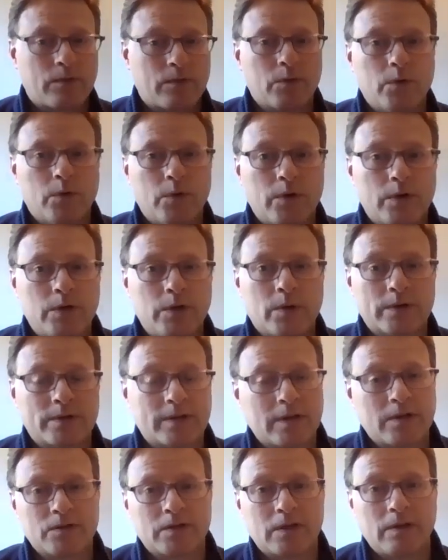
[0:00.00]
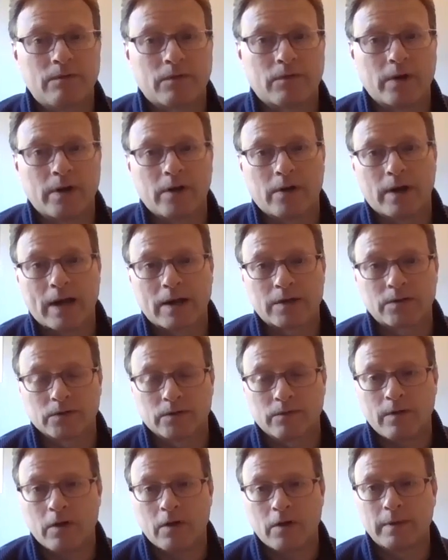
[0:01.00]
through U.S. Agency for International
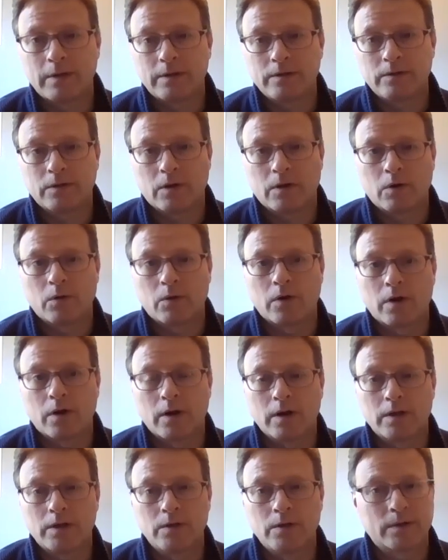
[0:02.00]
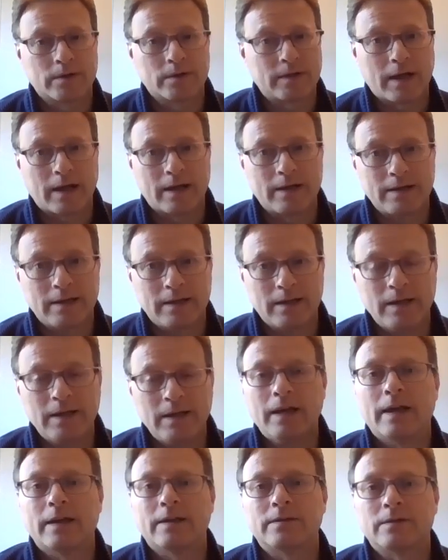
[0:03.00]
Development, or
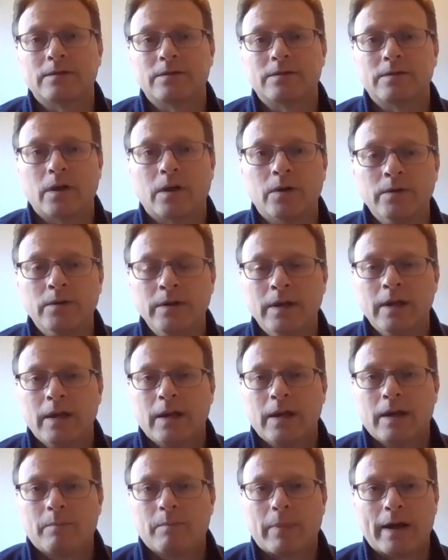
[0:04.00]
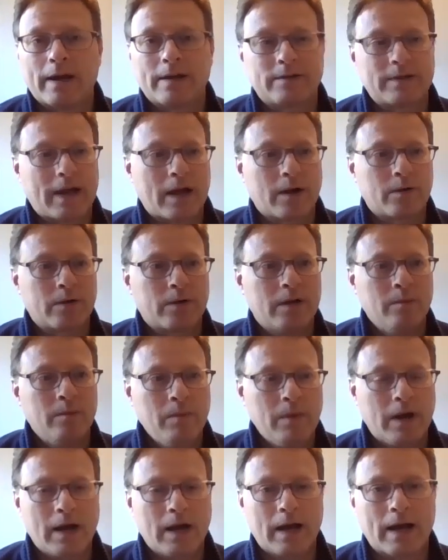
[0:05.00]
USAID as it's known by its
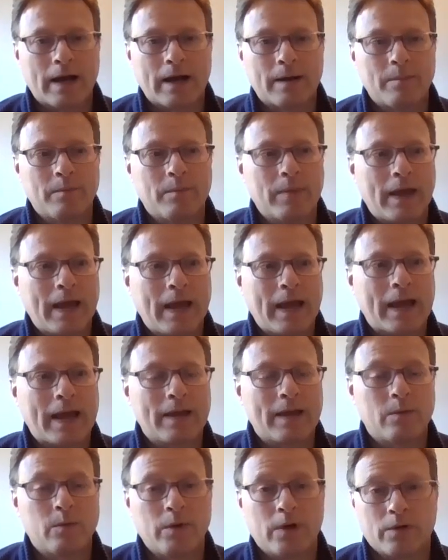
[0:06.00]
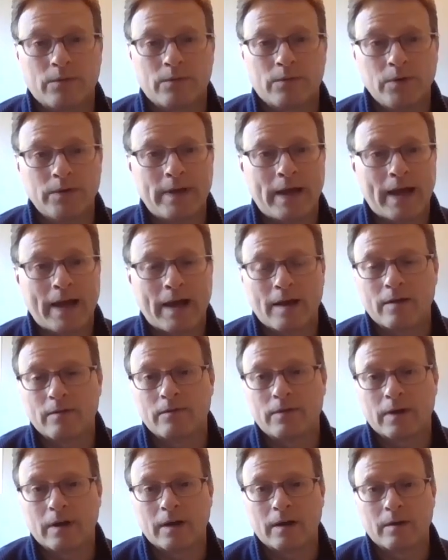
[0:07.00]
acronym. And we're thrilled to have
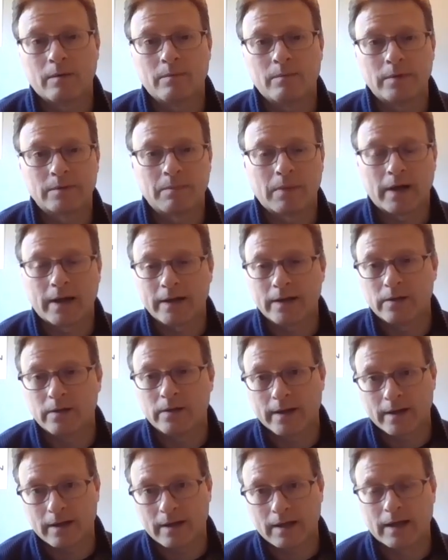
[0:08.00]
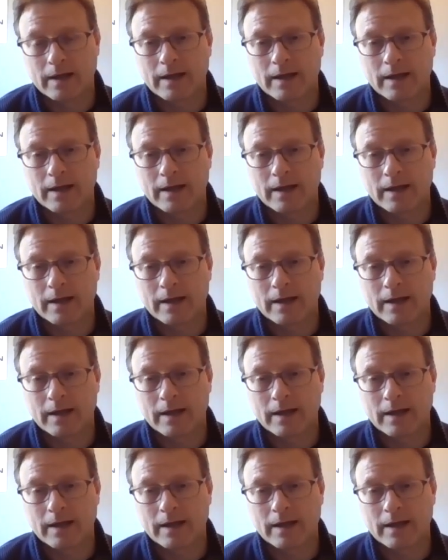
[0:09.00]
Ms. Bonnie Glick